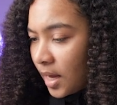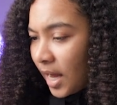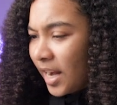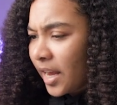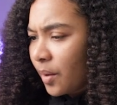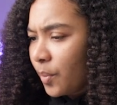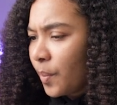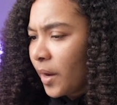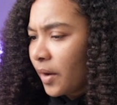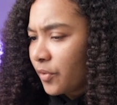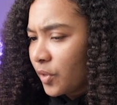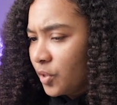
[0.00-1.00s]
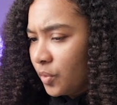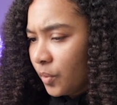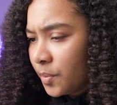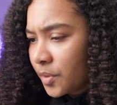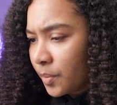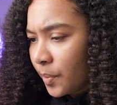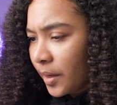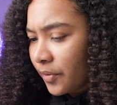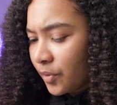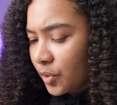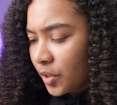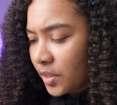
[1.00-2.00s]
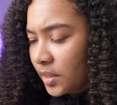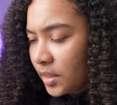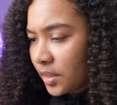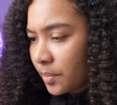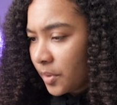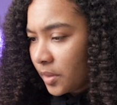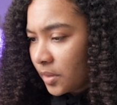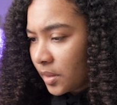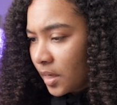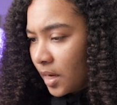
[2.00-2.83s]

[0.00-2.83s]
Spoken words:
And again, we might have to adjust these numbers,